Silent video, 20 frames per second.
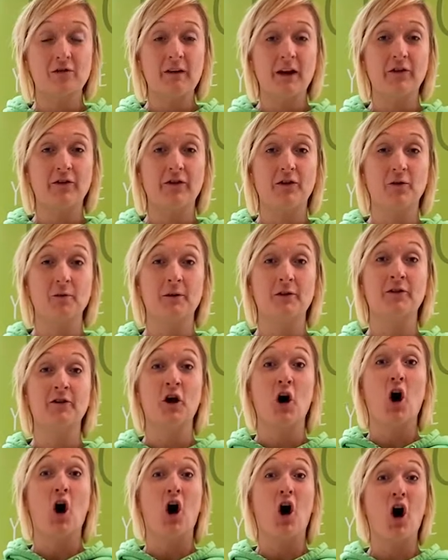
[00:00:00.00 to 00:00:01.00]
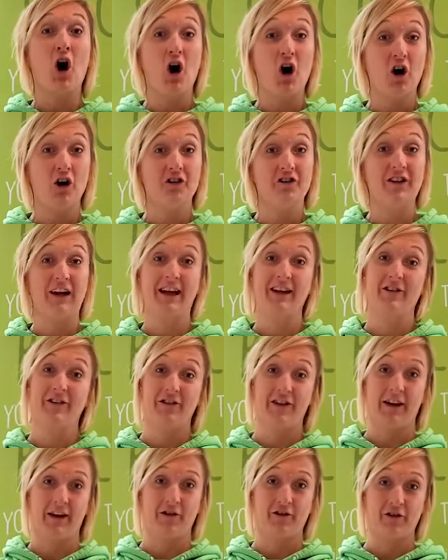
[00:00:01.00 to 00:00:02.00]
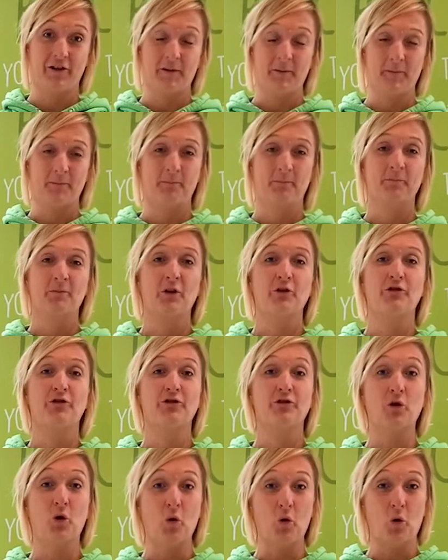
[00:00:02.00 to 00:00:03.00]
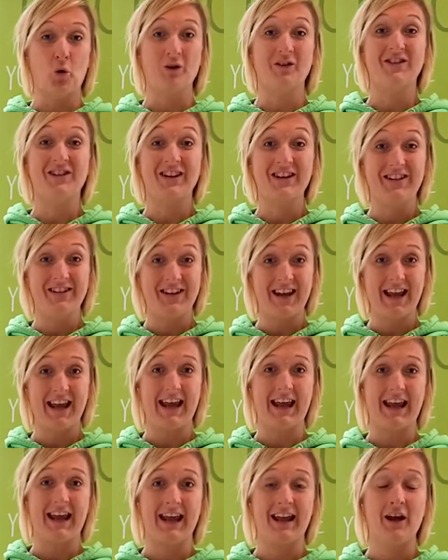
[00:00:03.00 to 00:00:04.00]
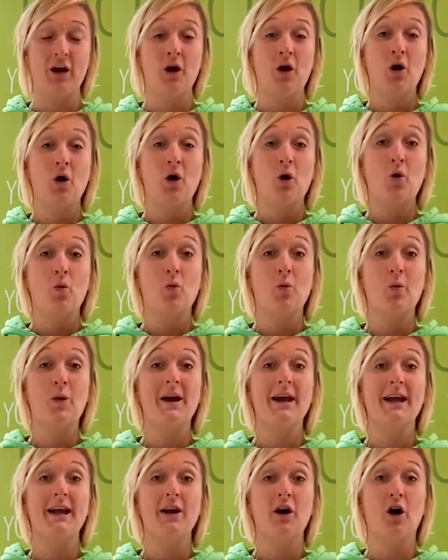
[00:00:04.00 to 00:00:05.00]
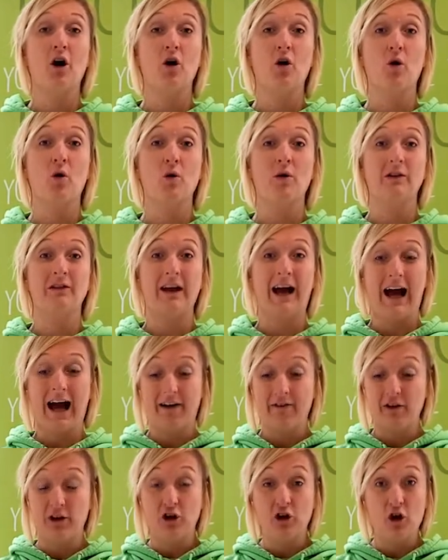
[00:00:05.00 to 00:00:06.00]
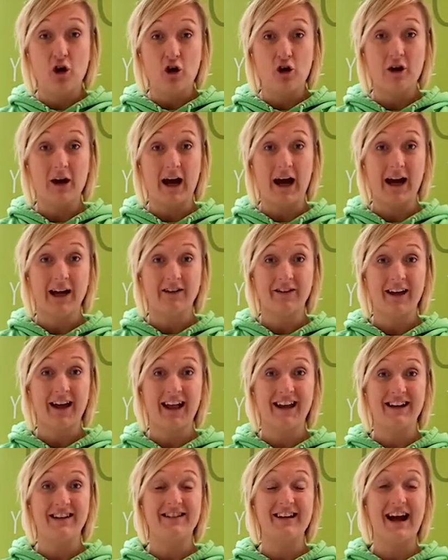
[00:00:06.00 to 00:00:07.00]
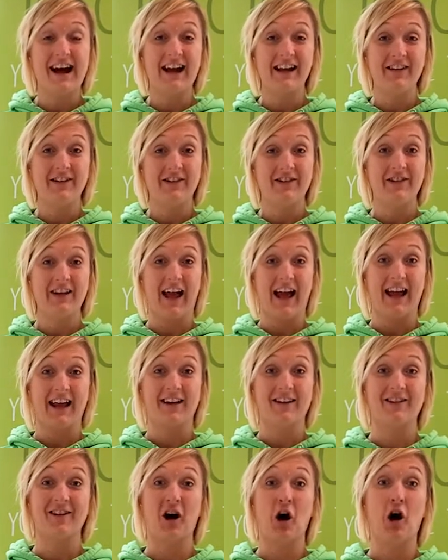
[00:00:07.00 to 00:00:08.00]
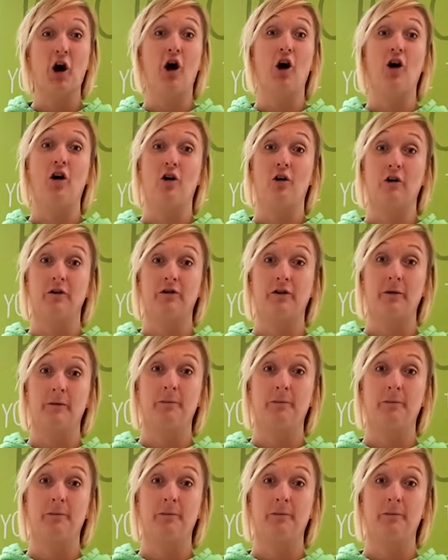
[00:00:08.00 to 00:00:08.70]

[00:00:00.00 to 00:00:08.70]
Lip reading: Rescuer's Heart Dissection. So today we are going to have a look at and dissect a heart.